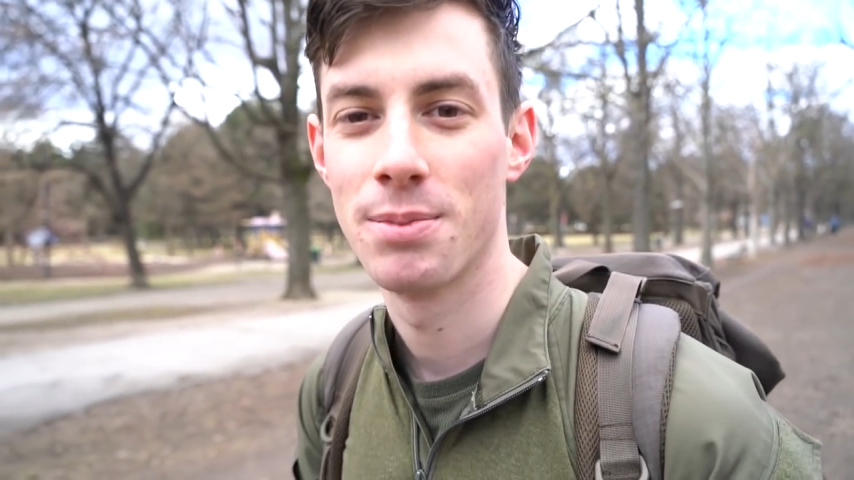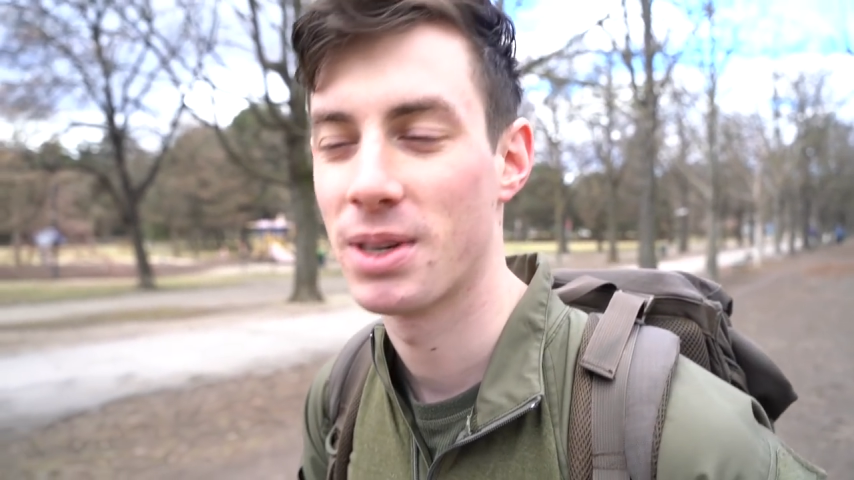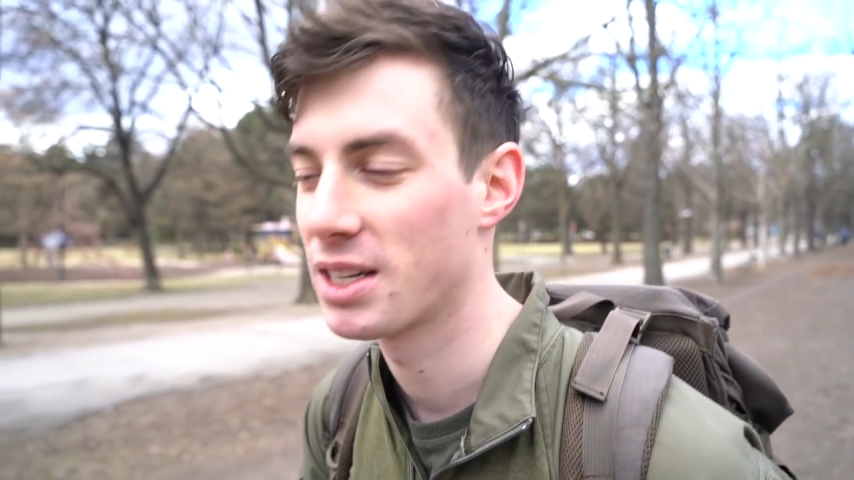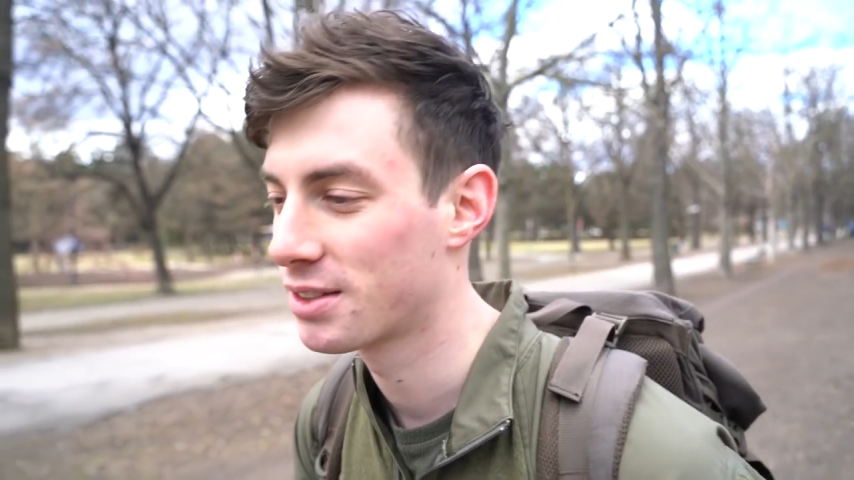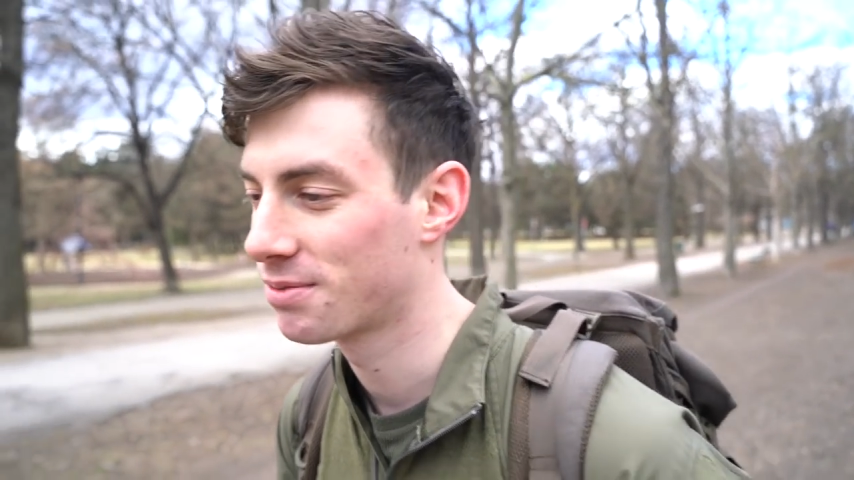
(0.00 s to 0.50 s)

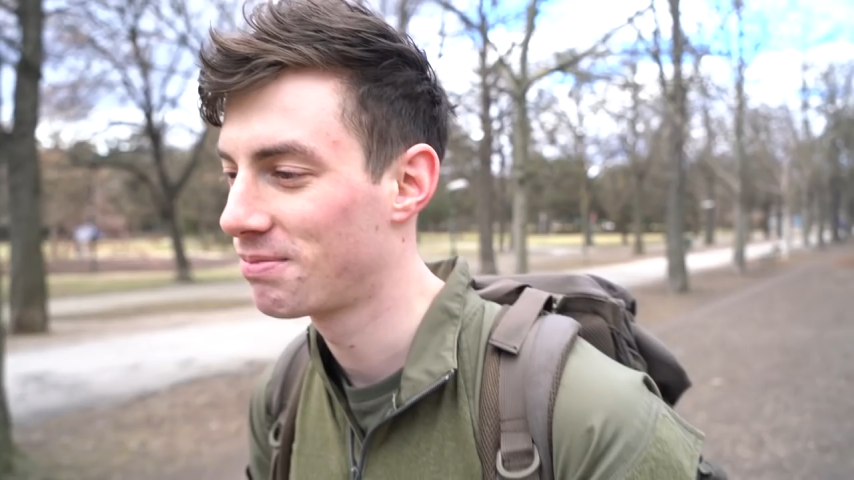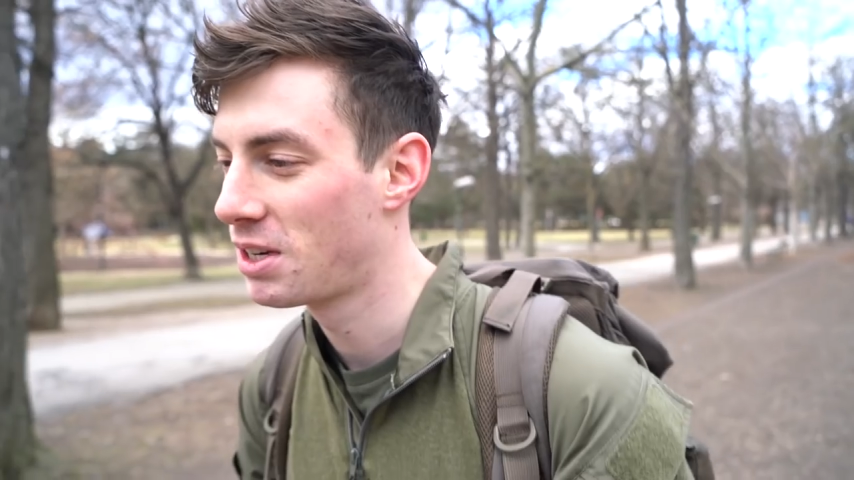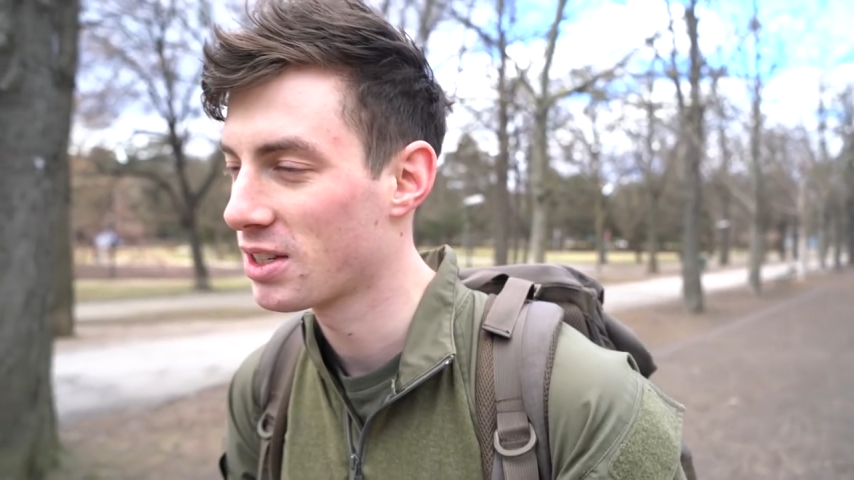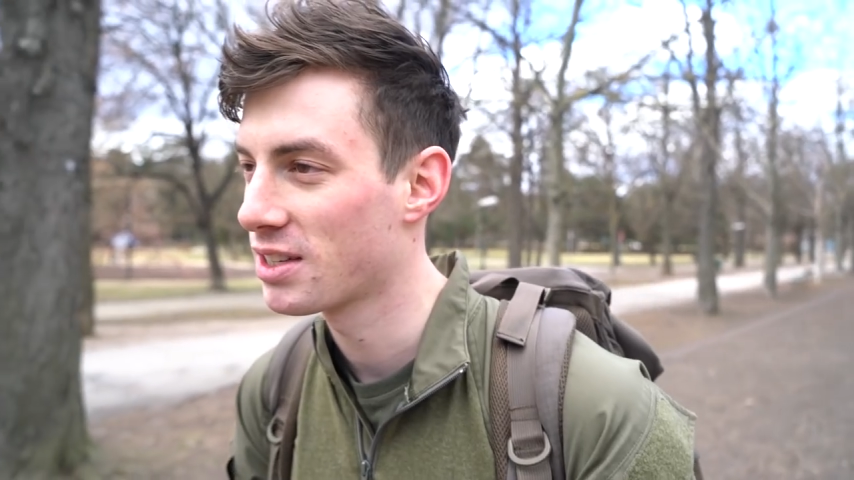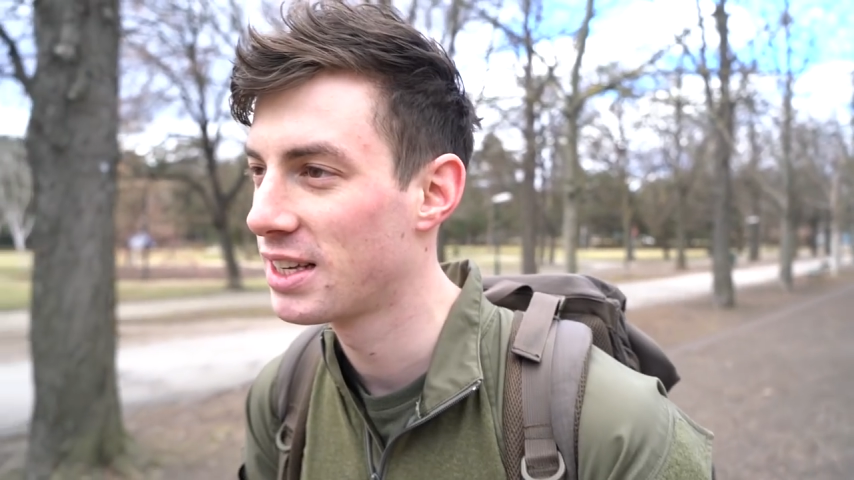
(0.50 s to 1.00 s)
But I,
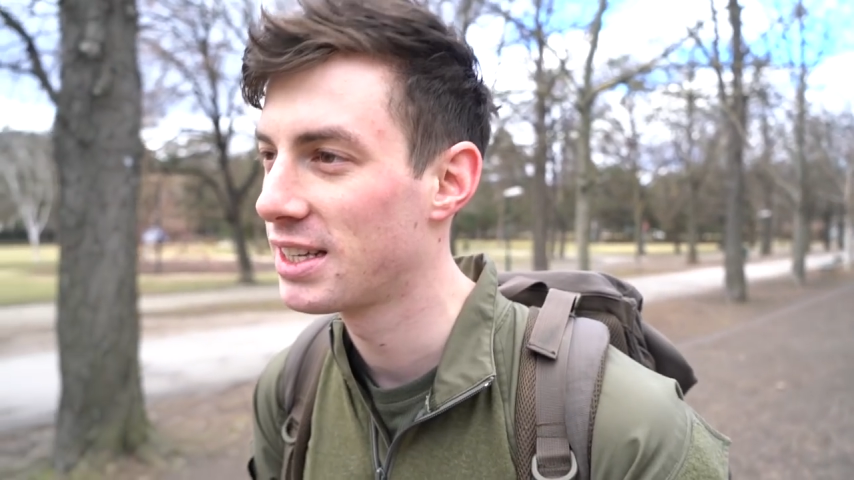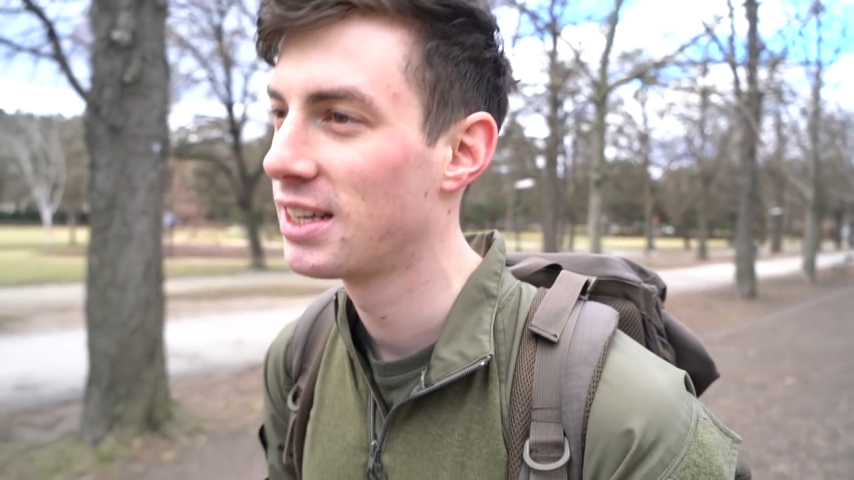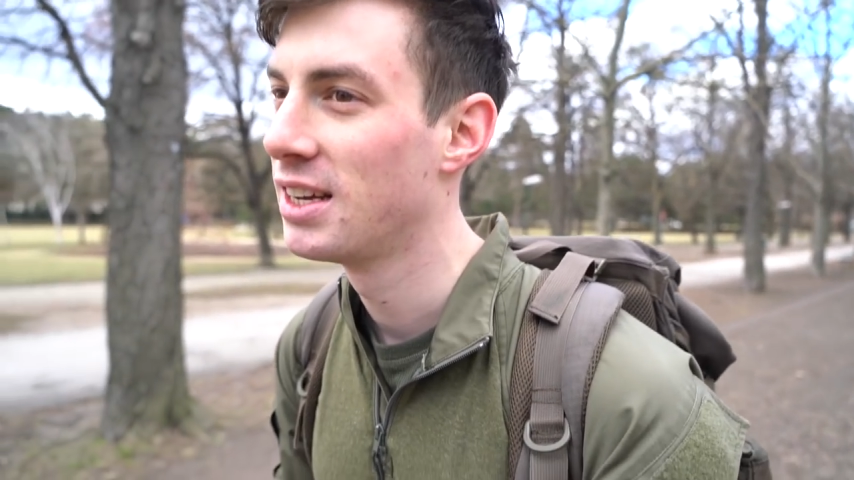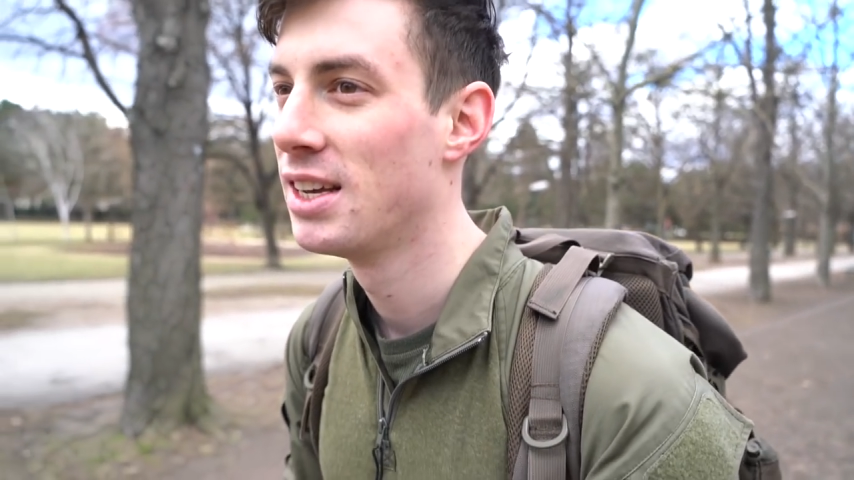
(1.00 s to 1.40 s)
because I think